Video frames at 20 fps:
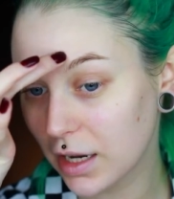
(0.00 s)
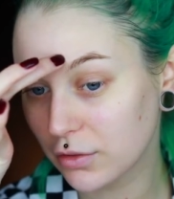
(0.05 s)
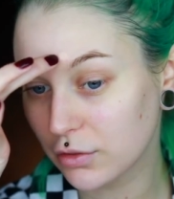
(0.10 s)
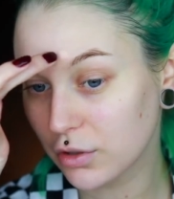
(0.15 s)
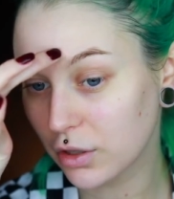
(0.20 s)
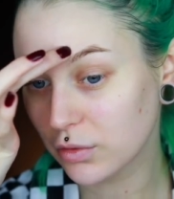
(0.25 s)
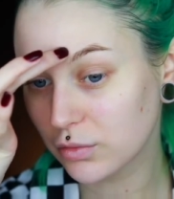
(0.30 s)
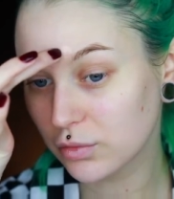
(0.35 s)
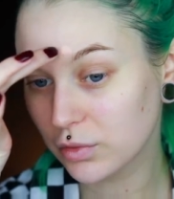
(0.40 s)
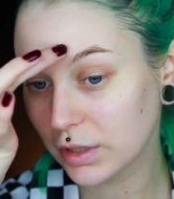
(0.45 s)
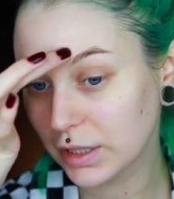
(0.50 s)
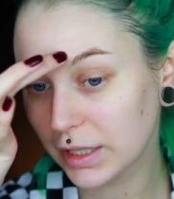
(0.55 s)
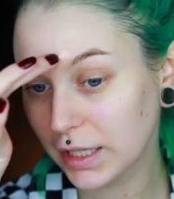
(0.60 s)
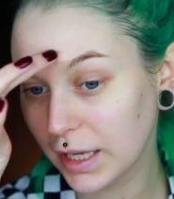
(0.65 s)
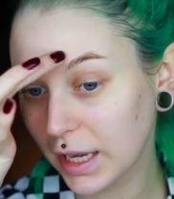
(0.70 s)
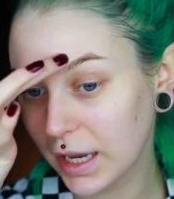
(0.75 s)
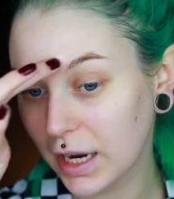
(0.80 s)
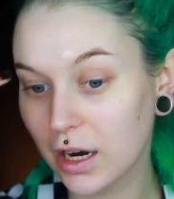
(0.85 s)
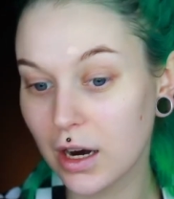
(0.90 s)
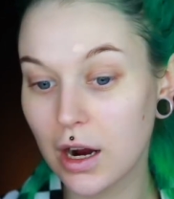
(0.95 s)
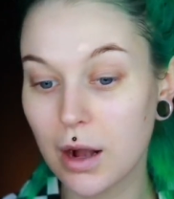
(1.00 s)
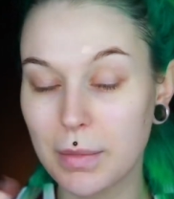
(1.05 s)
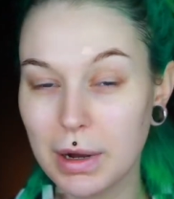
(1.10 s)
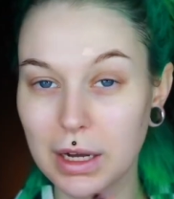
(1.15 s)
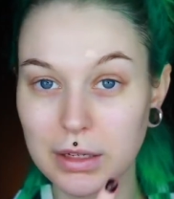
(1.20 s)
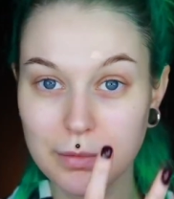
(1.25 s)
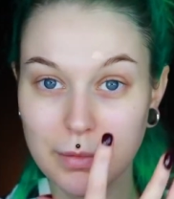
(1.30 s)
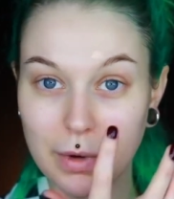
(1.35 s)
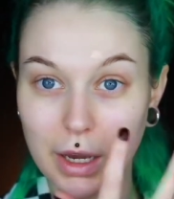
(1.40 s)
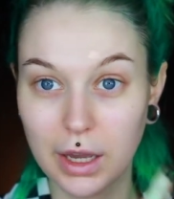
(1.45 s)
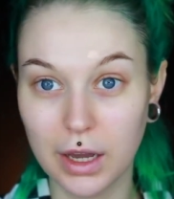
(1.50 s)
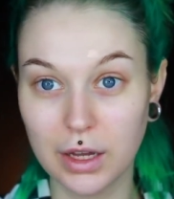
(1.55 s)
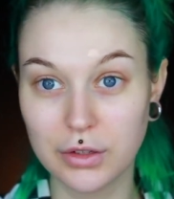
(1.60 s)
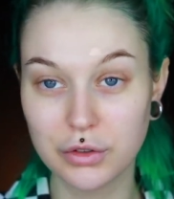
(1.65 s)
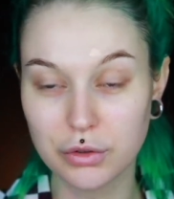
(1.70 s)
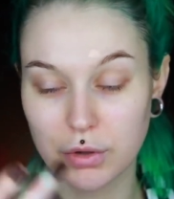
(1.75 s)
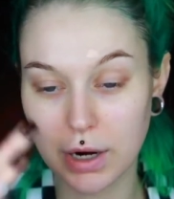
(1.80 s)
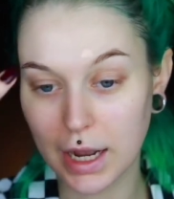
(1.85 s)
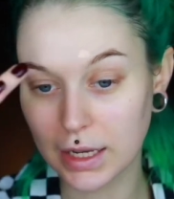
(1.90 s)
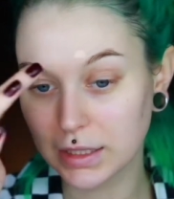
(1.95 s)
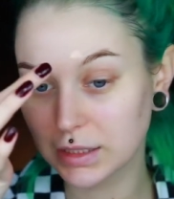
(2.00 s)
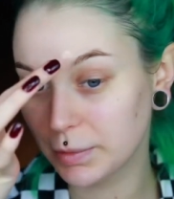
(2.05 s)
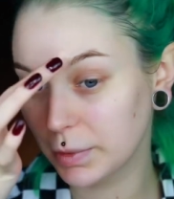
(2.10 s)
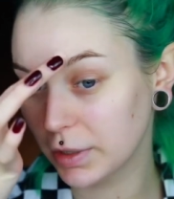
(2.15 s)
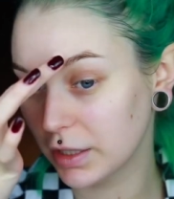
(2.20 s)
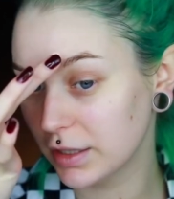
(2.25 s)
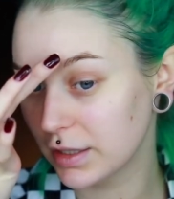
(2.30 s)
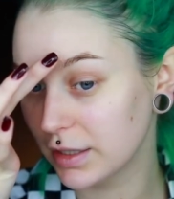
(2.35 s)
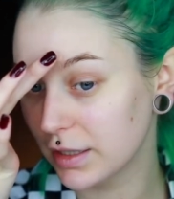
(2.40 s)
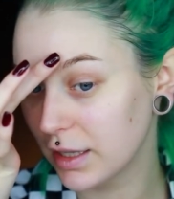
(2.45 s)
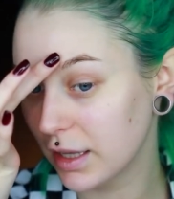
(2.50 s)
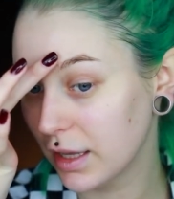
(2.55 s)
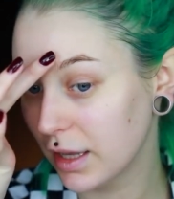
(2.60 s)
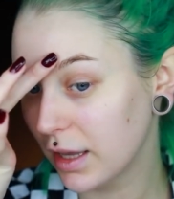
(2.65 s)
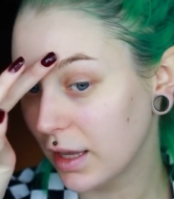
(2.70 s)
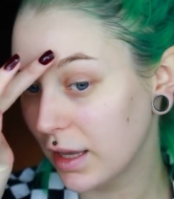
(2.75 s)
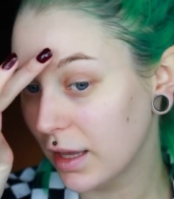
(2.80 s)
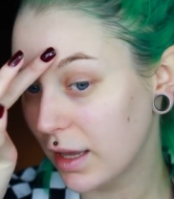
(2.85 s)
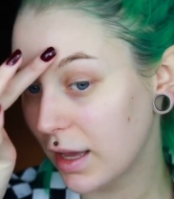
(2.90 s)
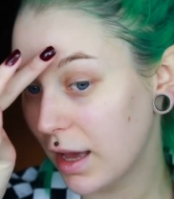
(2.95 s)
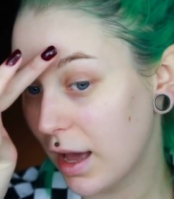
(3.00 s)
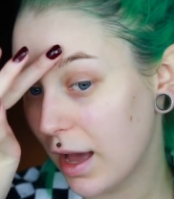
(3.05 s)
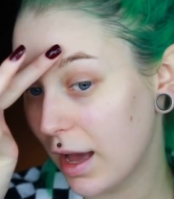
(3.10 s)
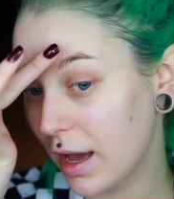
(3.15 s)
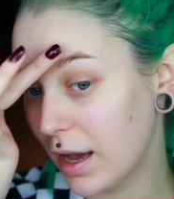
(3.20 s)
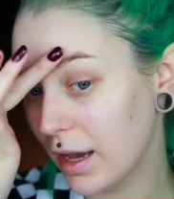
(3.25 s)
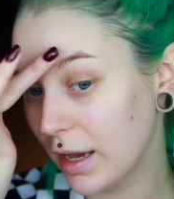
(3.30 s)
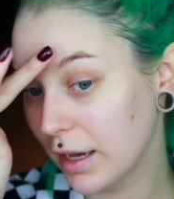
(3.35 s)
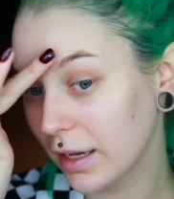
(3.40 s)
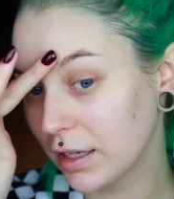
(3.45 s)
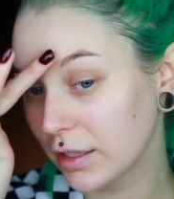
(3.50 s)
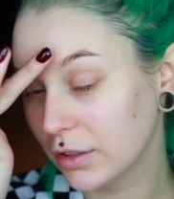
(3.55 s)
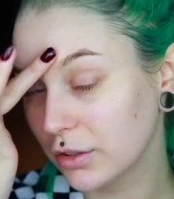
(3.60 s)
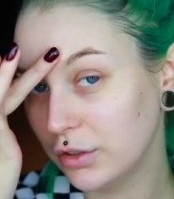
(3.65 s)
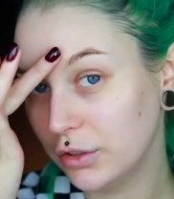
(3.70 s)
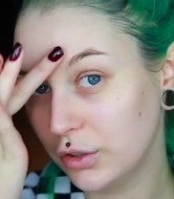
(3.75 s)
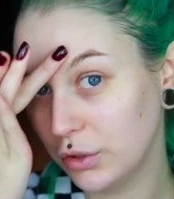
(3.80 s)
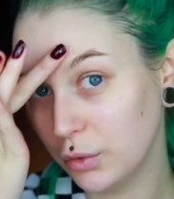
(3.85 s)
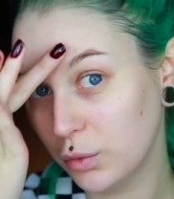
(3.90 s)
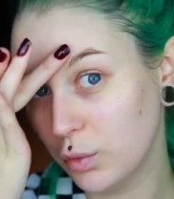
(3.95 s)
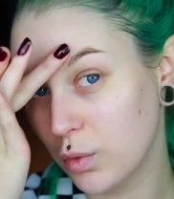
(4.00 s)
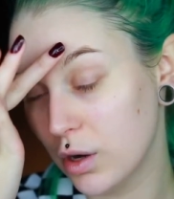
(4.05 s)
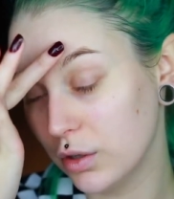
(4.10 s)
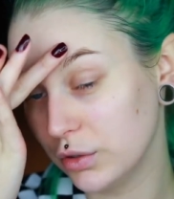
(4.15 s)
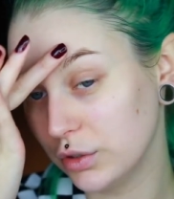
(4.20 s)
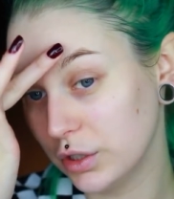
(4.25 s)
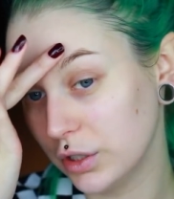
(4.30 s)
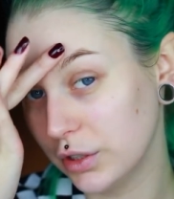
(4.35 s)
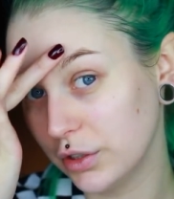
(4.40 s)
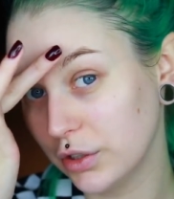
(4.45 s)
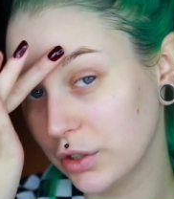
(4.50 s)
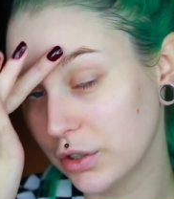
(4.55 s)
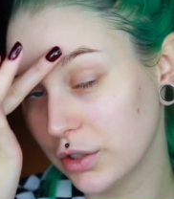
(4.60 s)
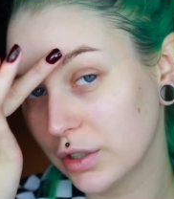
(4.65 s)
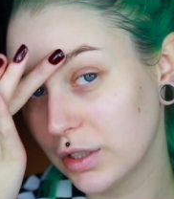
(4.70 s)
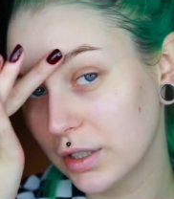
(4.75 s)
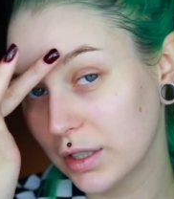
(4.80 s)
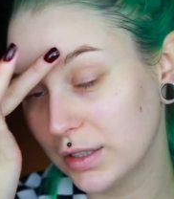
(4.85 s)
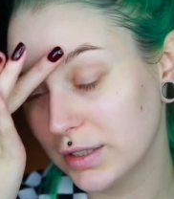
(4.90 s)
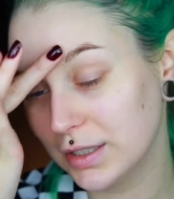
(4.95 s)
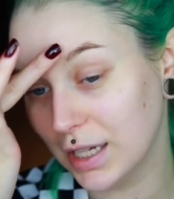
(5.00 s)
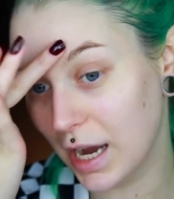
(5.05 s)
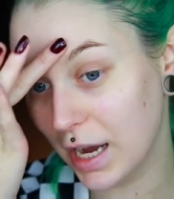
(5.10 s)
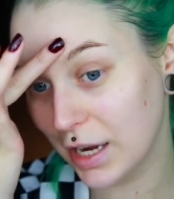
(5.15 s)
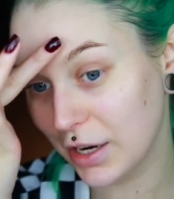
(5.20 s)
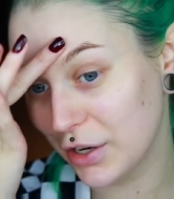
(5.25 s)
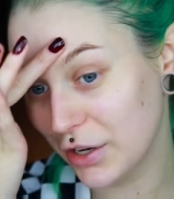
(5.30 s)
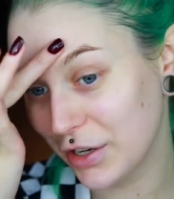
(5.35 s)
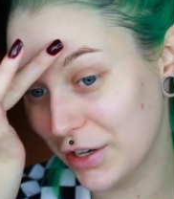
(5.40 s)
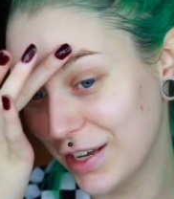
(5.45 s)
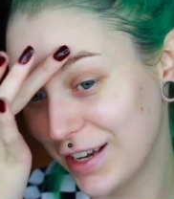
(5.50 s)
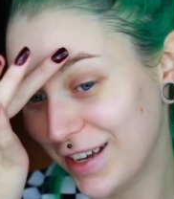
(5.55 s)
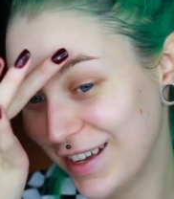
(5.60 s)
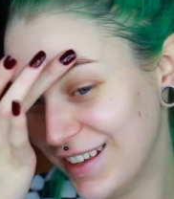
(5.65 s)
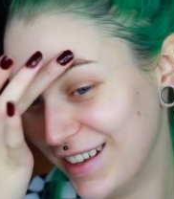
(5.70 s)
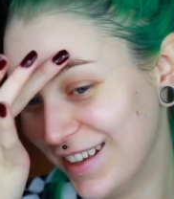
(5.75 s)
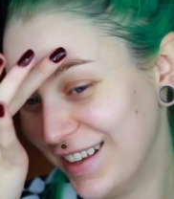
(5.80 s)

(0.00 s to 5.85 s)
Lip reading: I don't really care about my under eyes because I do want to look tired